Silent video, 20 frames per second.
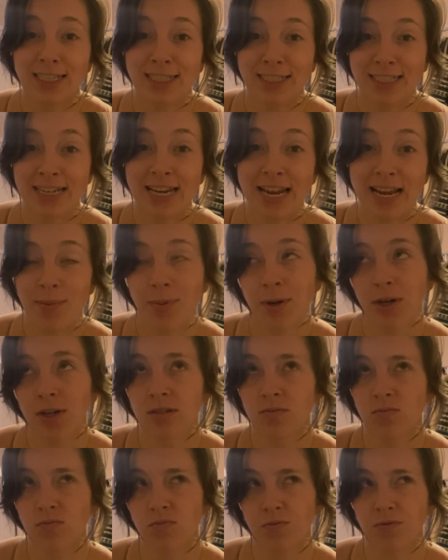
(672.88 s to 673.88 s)

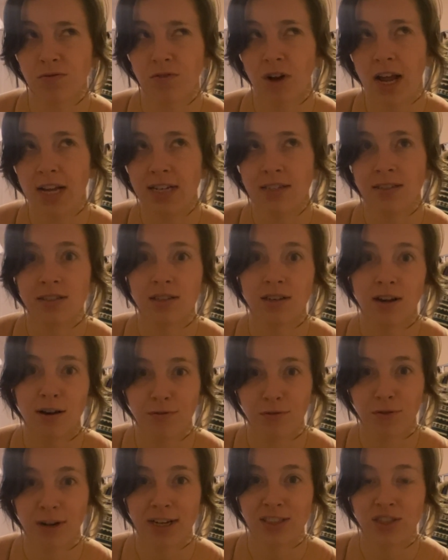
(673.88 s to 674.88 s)
neighbor friend of
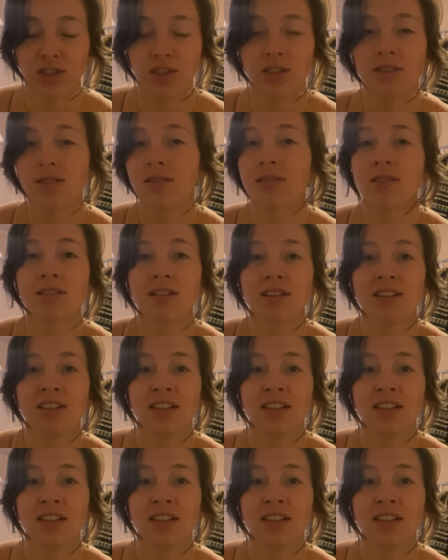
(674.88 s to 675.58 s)
Rachel's